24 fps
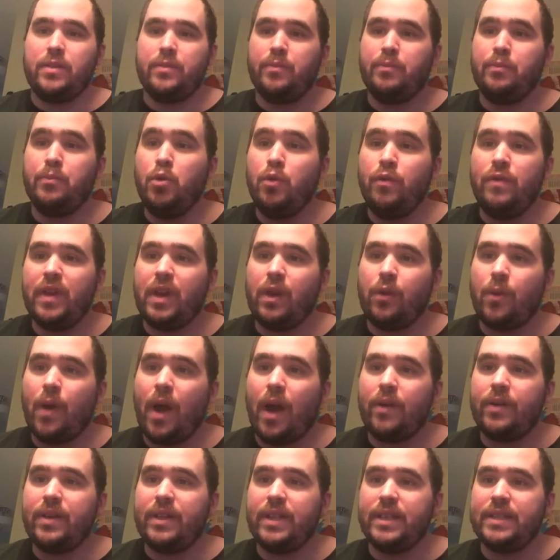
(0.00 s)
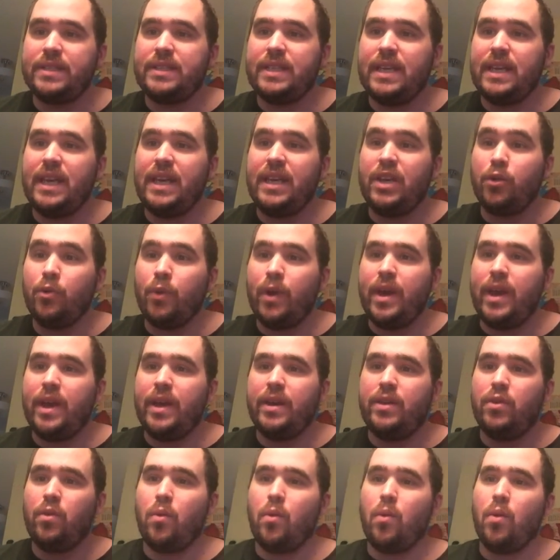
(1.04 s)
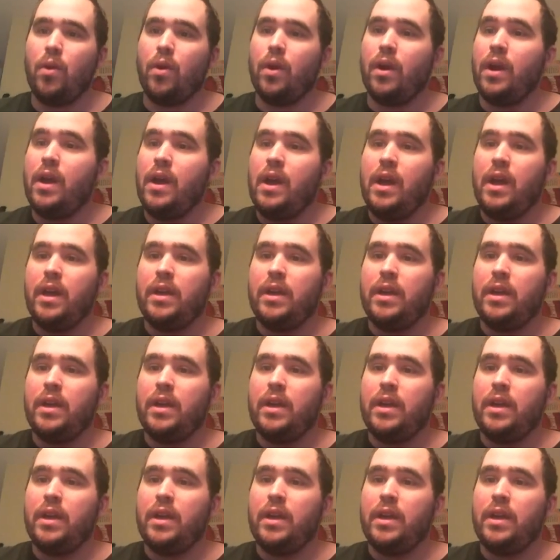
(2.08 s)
moving around in the city grid, or